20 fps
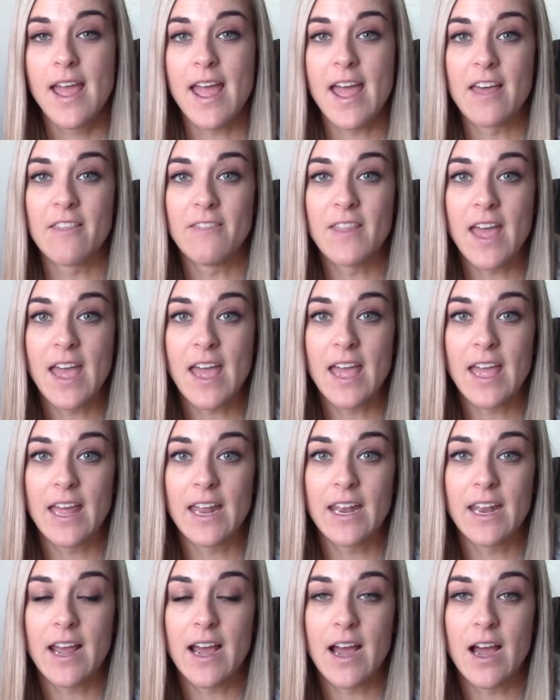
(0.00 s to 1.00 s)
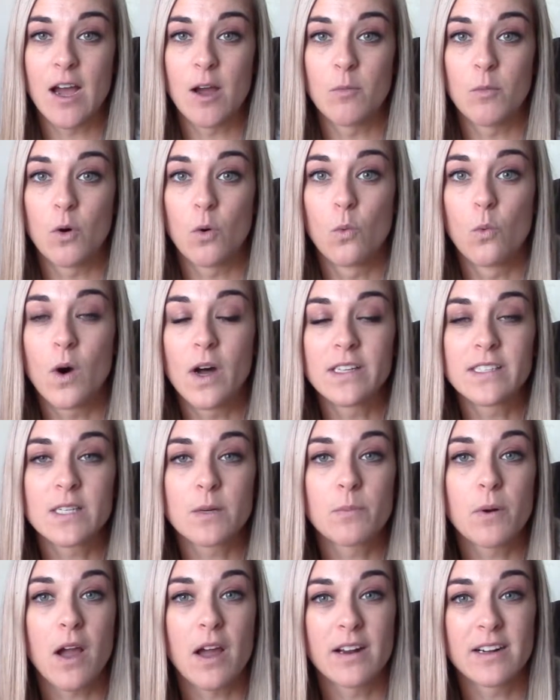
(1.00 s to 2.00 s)
And then um, once
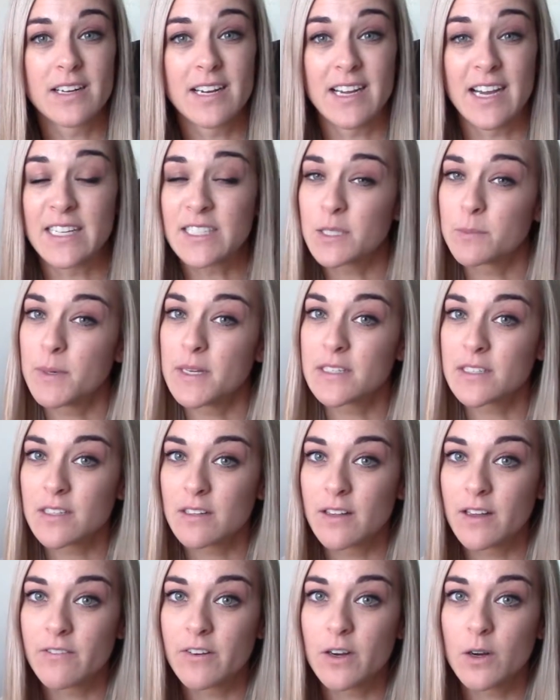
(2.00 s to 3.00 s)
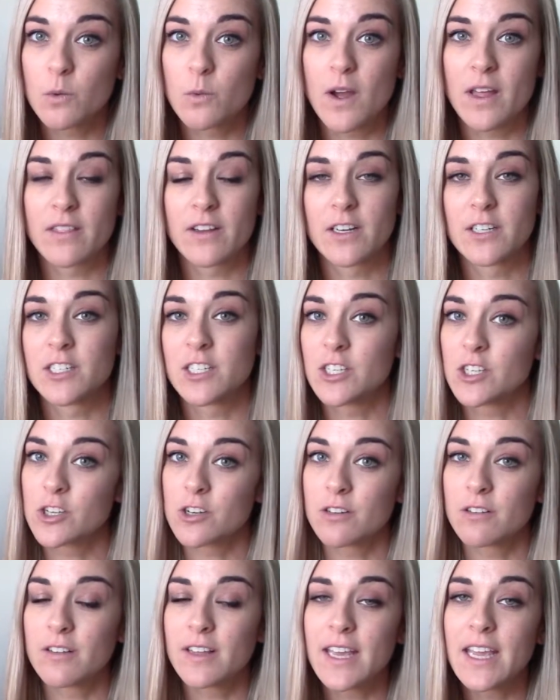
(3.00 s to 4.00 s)
a product has been delivered, whether
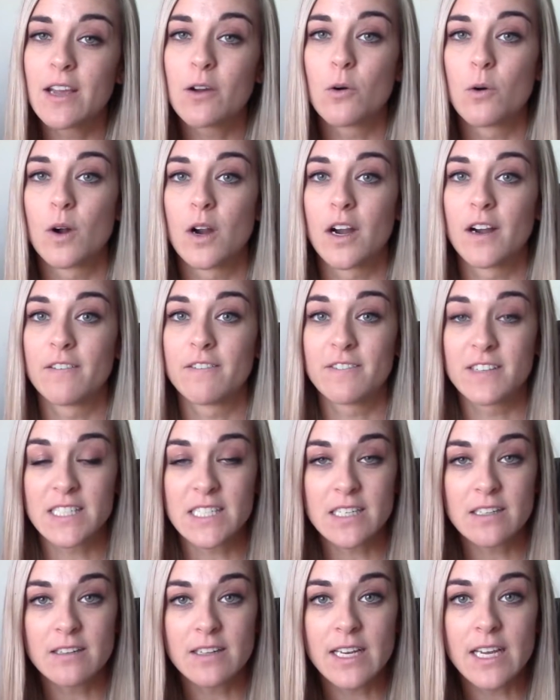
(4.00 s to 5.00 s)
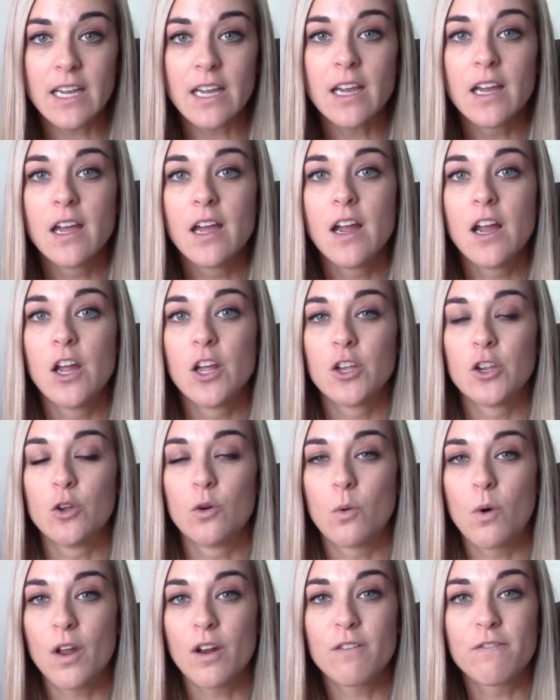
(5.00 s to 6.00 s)
digitally or physically,
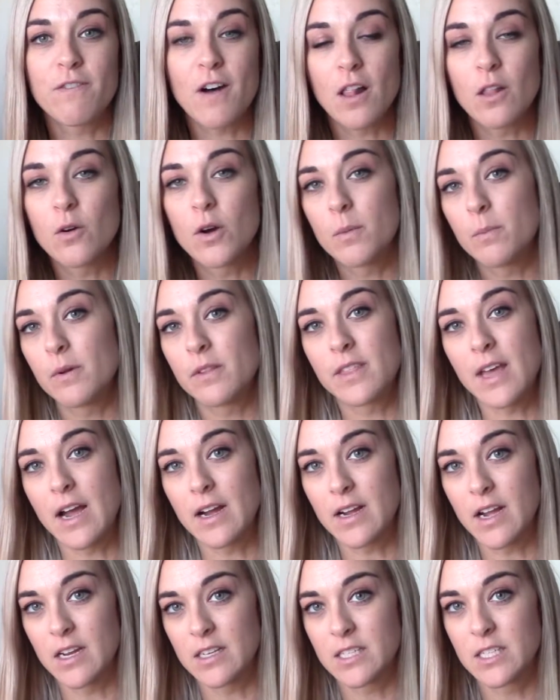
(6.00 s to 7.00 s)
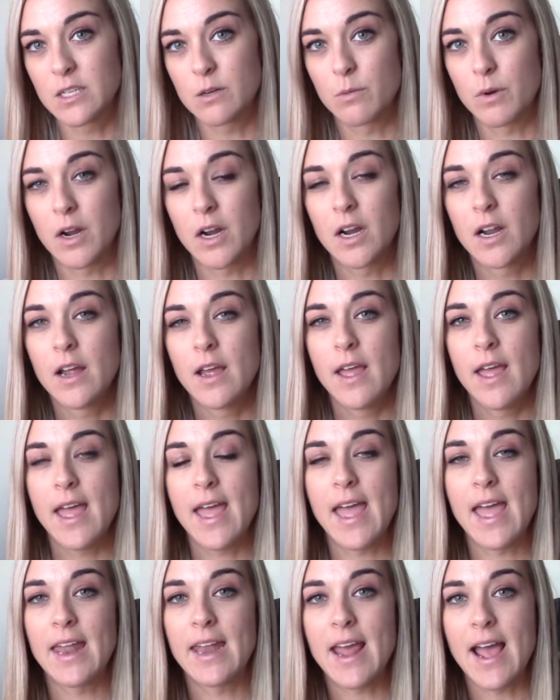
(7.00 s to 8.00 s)
you'll wanna follow up with that customer
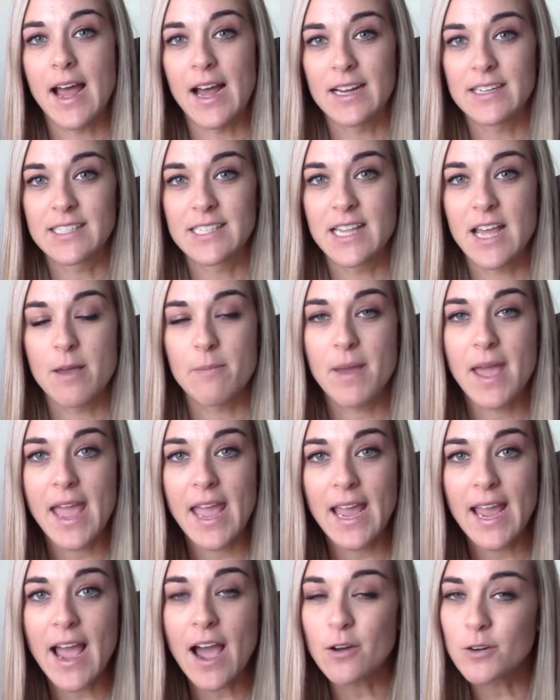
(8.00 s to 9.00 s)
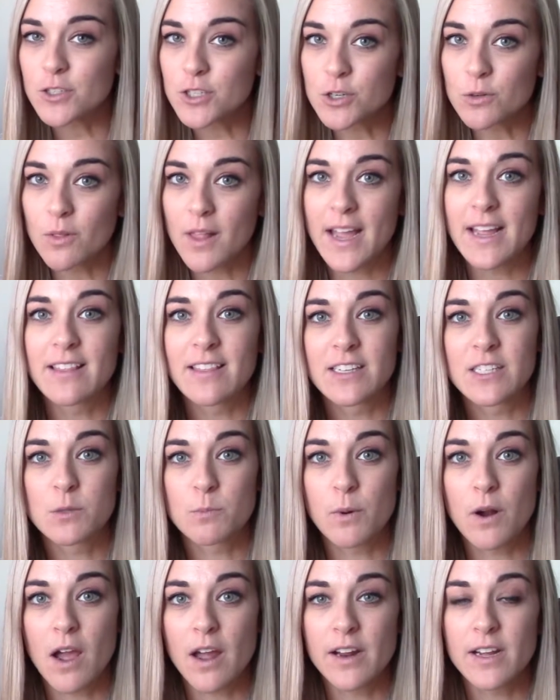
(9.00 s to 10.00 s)
and ask them, hey, how did you like this
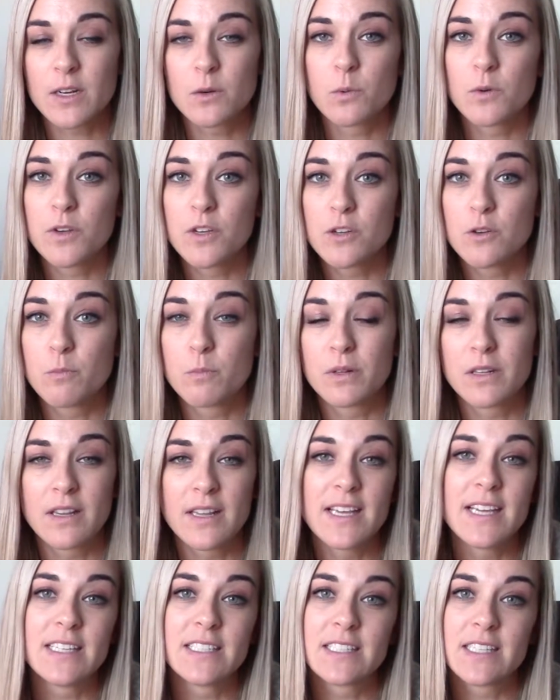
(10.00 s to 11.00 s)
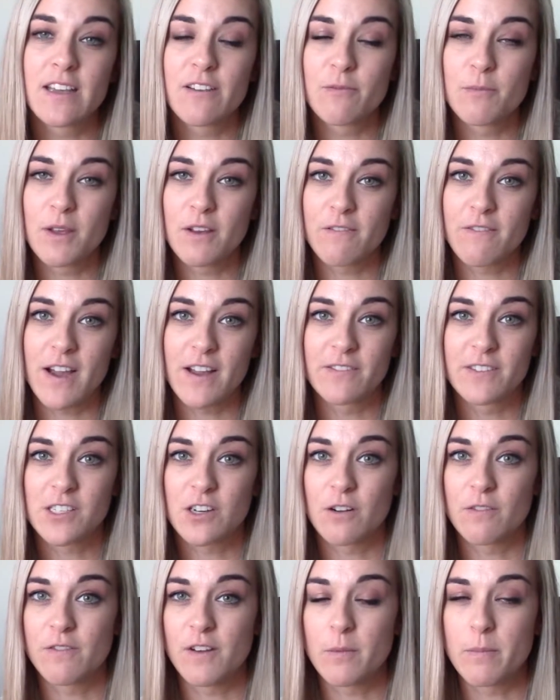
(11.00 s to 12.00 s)
product? Would you please give me a
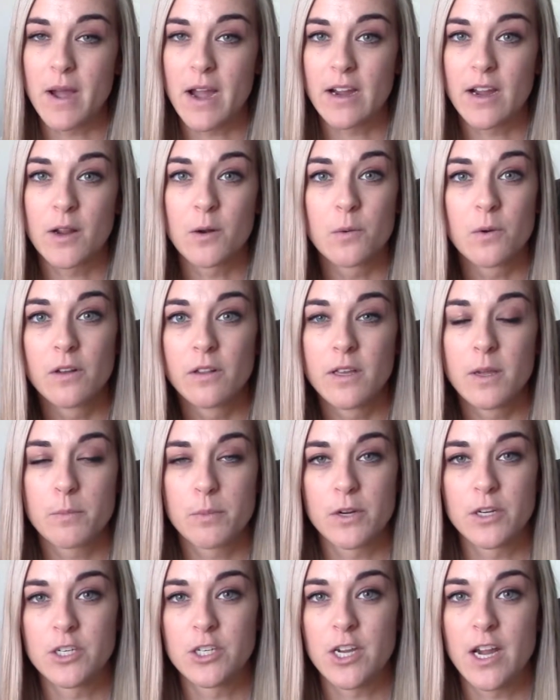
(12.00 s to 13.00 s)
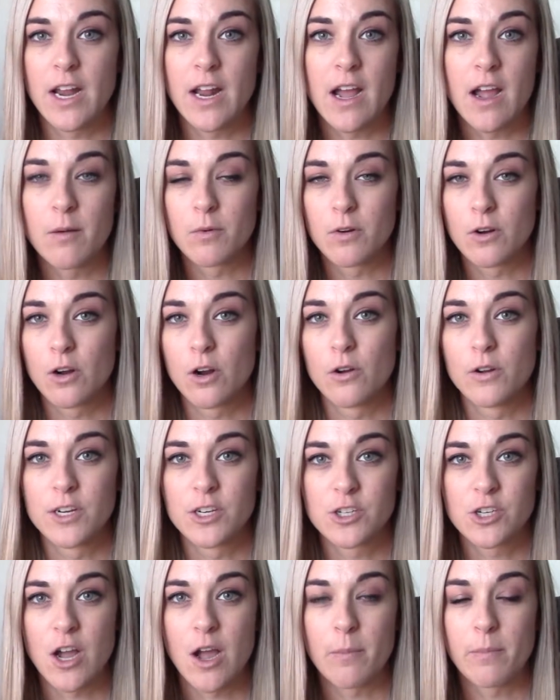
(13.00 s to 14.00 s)
five-star feedback? I'd really appreciate it. a
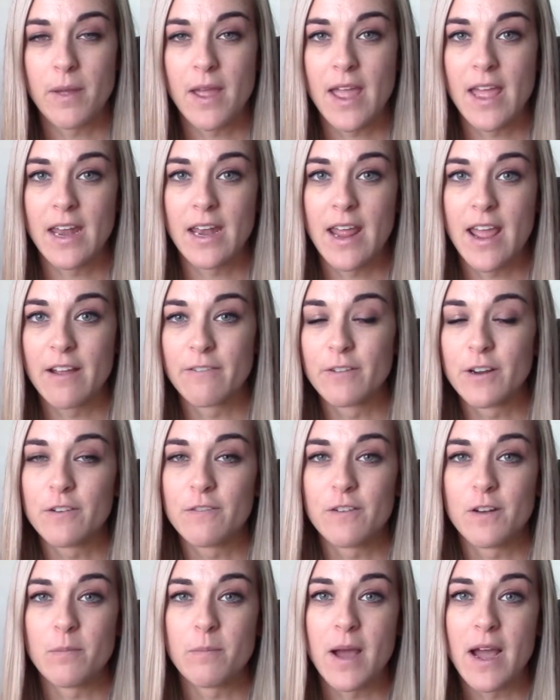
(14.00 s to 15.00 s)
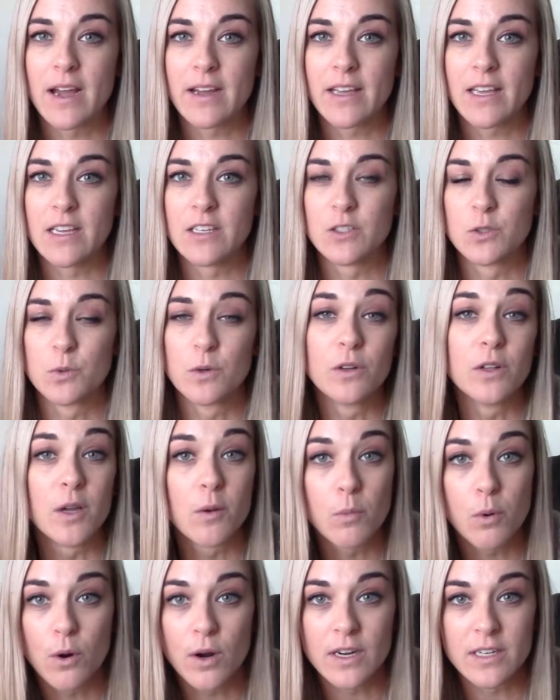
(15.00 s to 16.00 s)
growing shop and every feedback is really
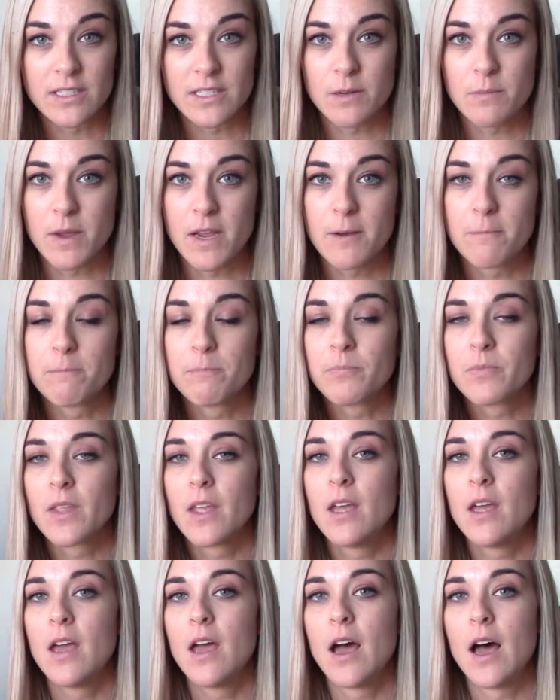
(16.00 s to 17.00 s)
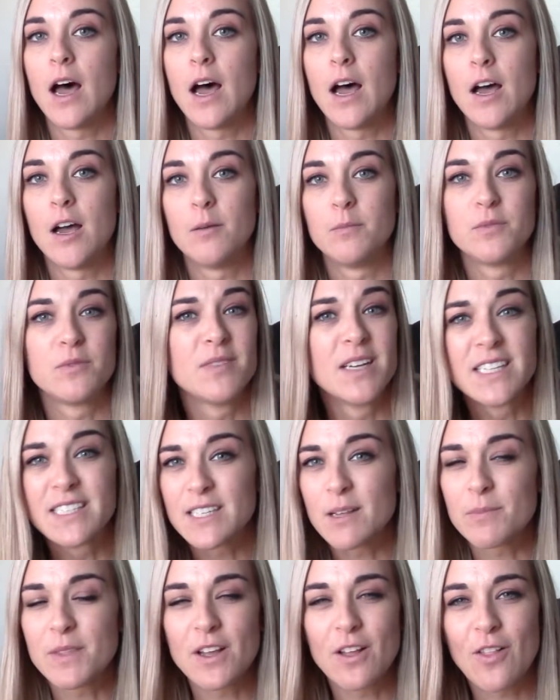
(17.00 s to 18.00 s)
important to me um,
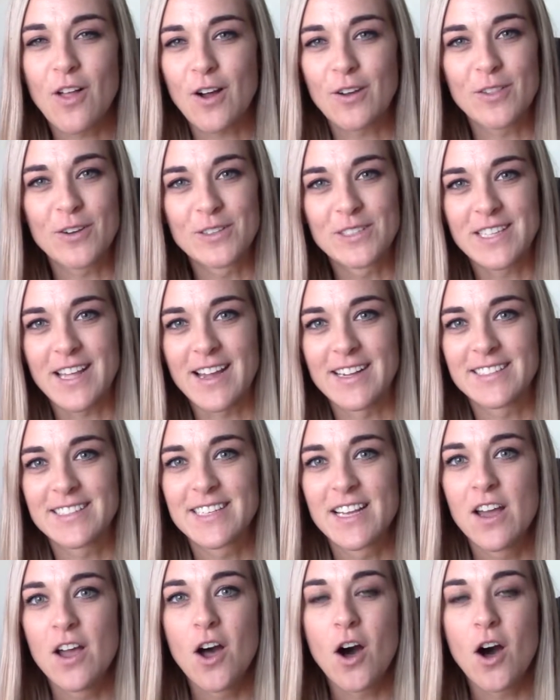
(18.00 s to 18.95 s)
something along those lines.